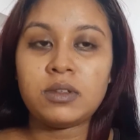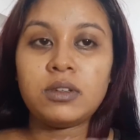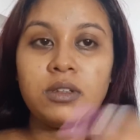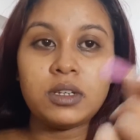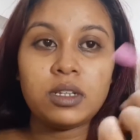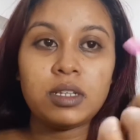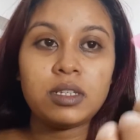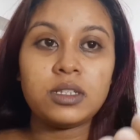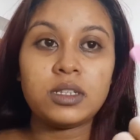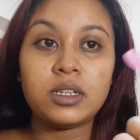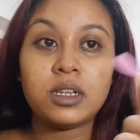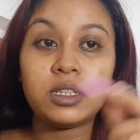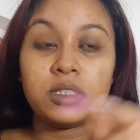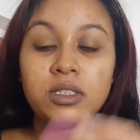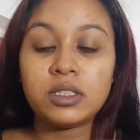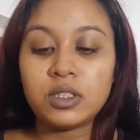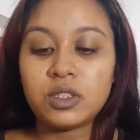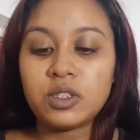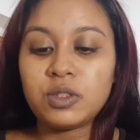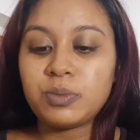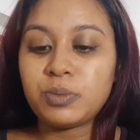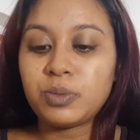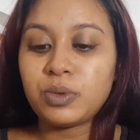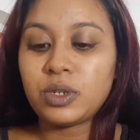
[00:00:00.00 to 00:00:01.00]
There's a
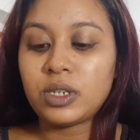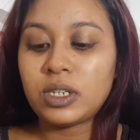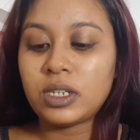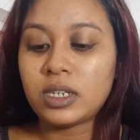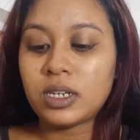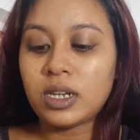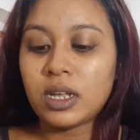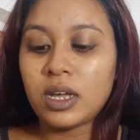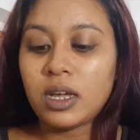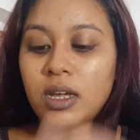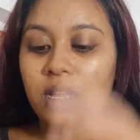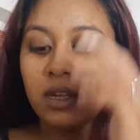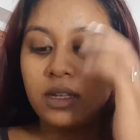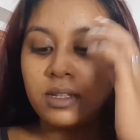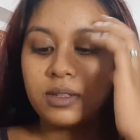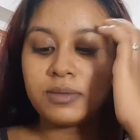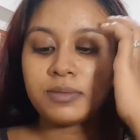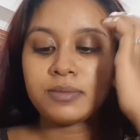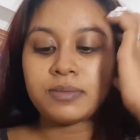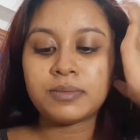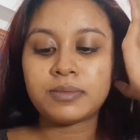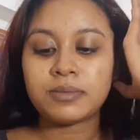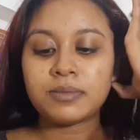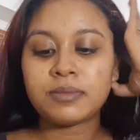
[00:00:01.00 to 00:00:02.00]
little spoon in there.
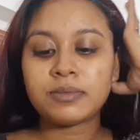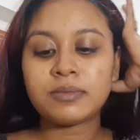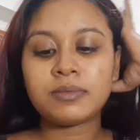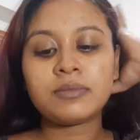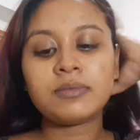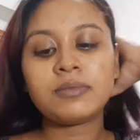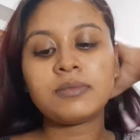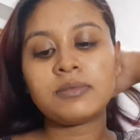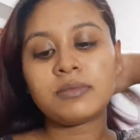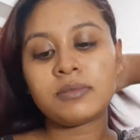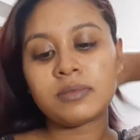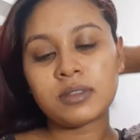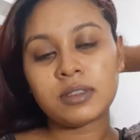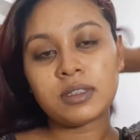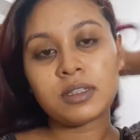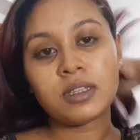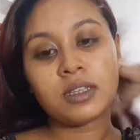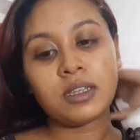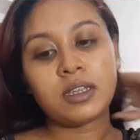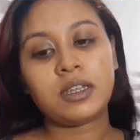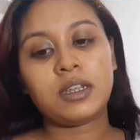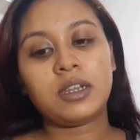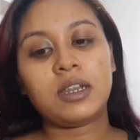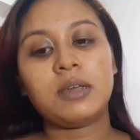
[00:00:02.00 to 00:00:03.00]

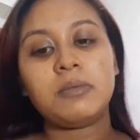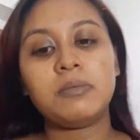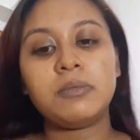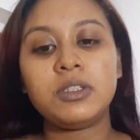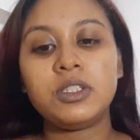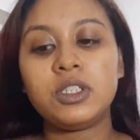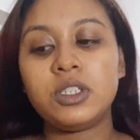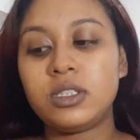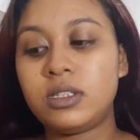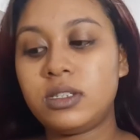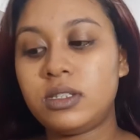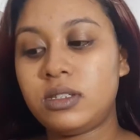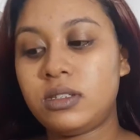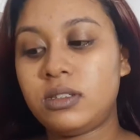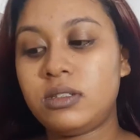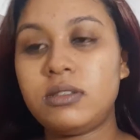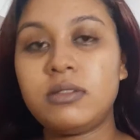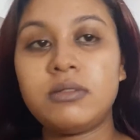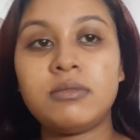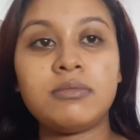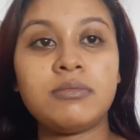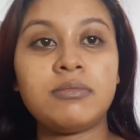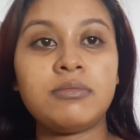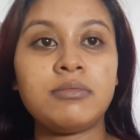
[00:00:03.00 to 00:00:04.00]
Let me
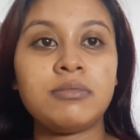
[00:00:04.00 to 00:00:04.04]
just